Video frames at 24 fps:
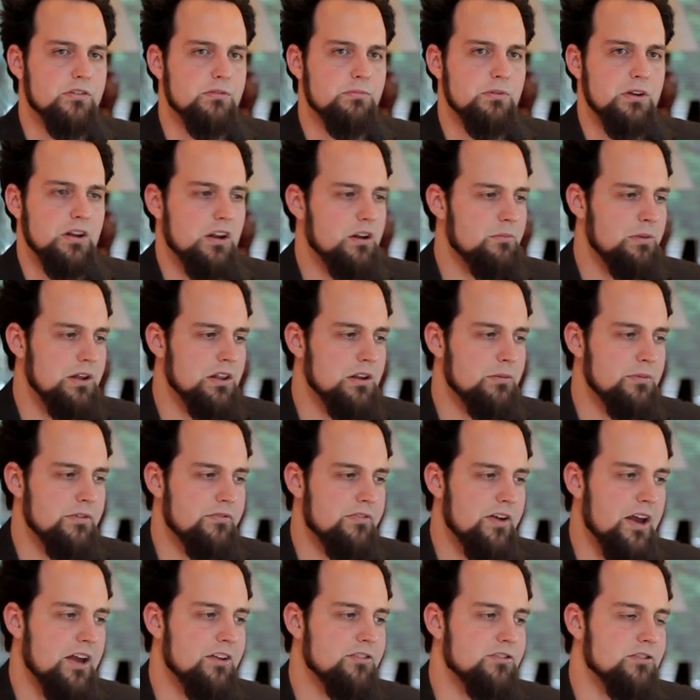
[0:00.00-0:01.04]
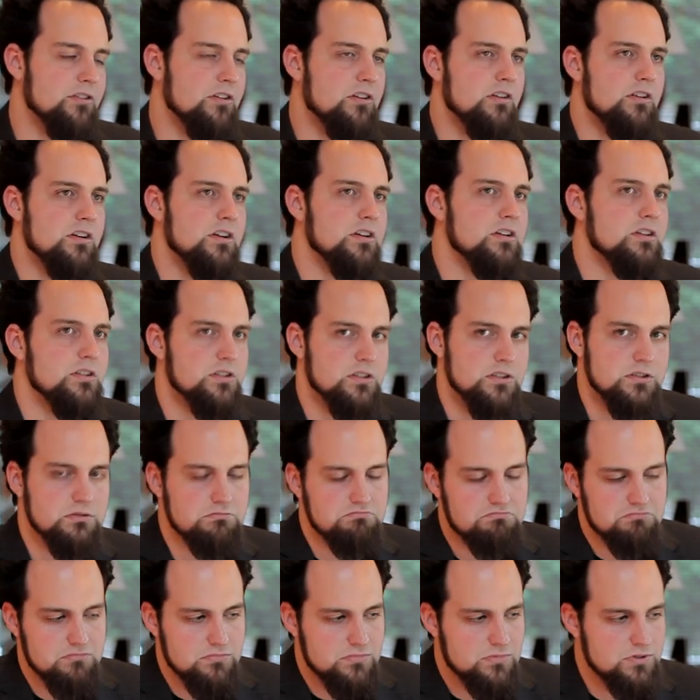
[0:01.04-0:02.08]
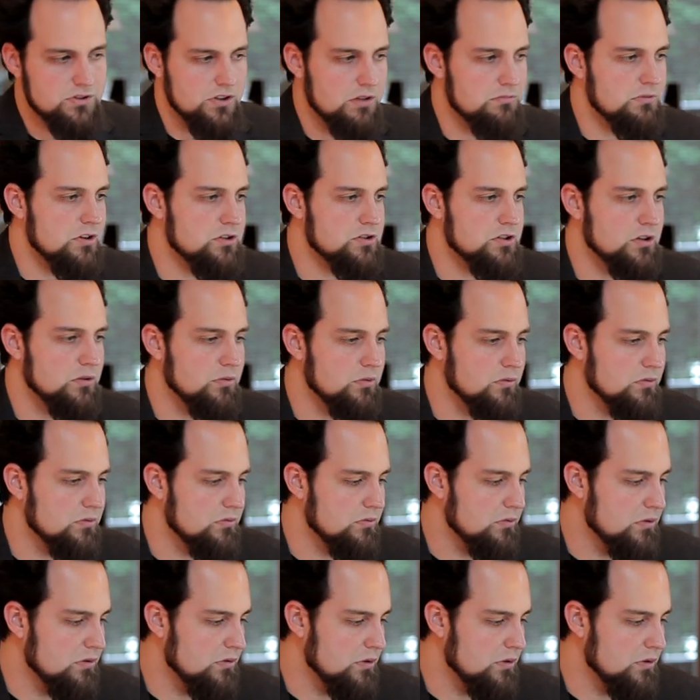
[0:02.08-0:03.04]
but it'll be a little bit faster. So I'm not Six sure, and, and